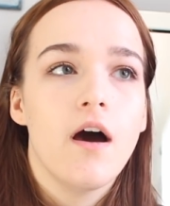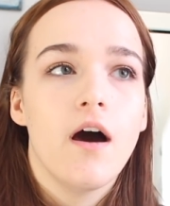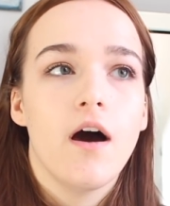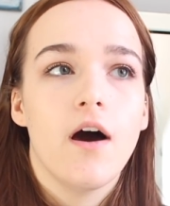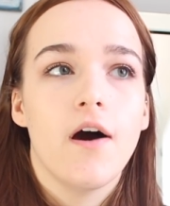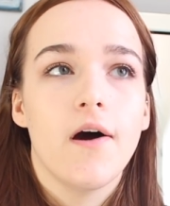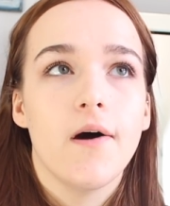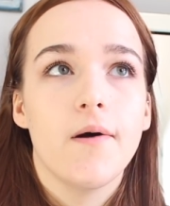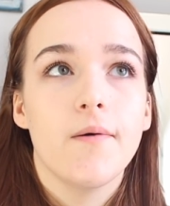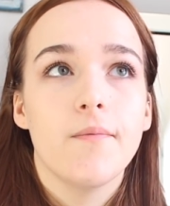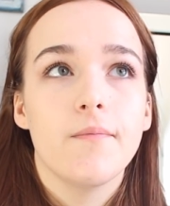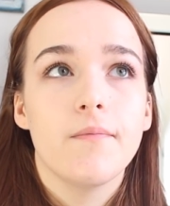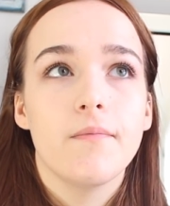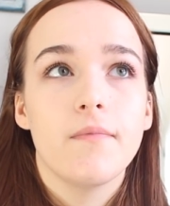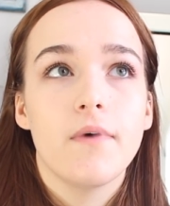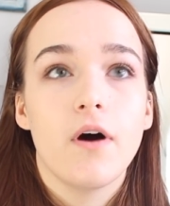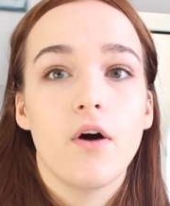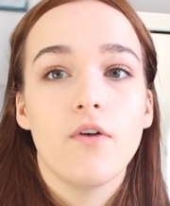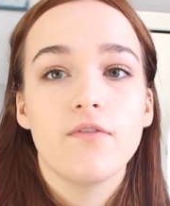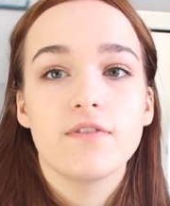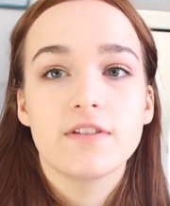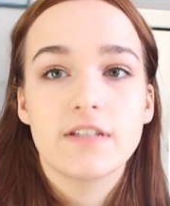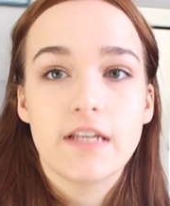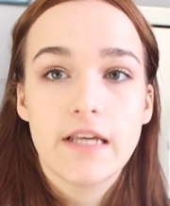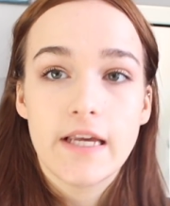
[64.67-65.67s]

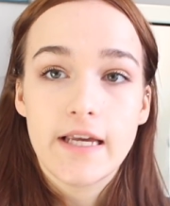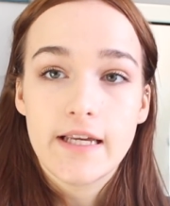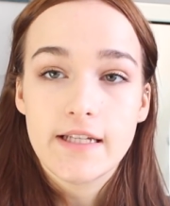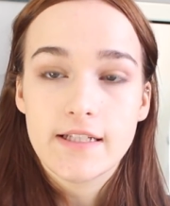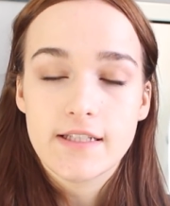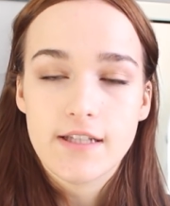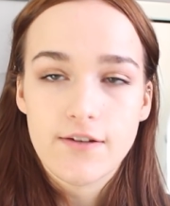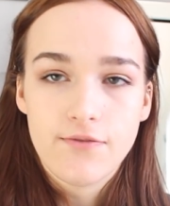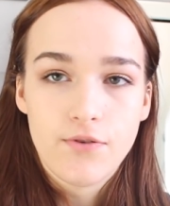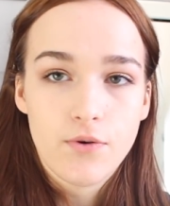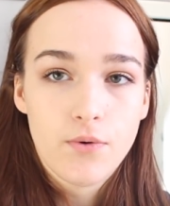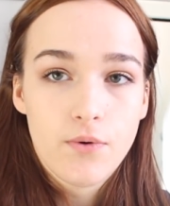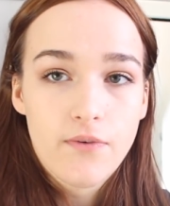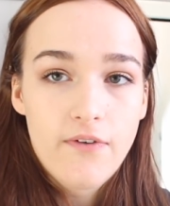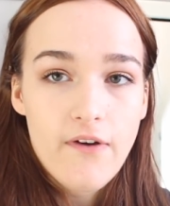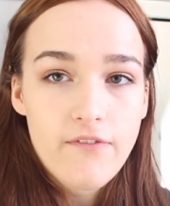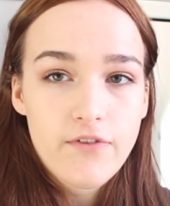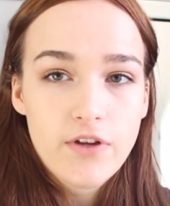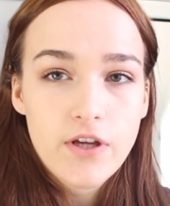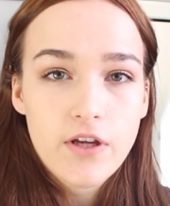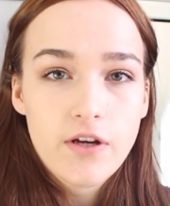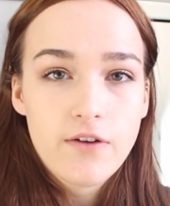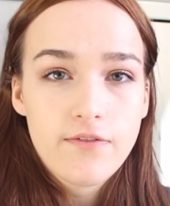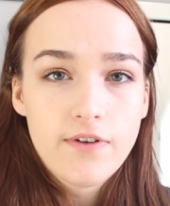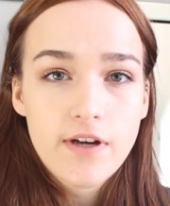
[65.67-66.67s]
Obviously it is different with
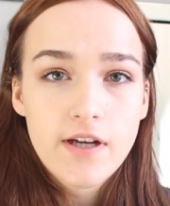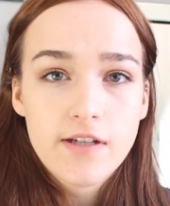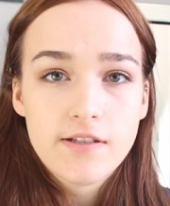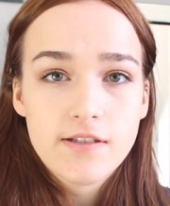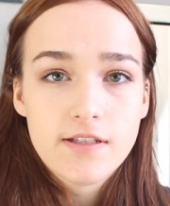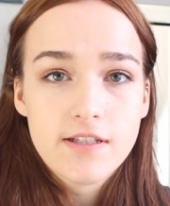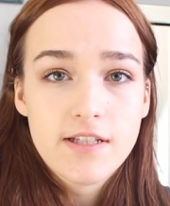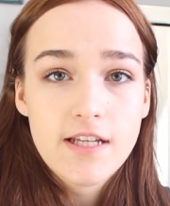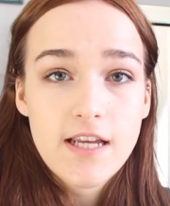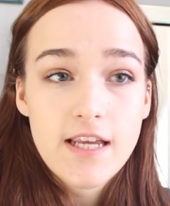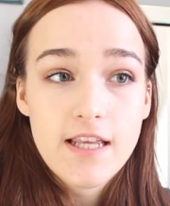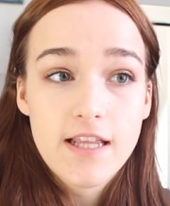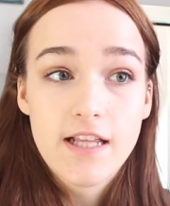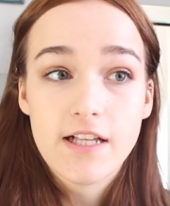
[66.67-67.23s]
every university.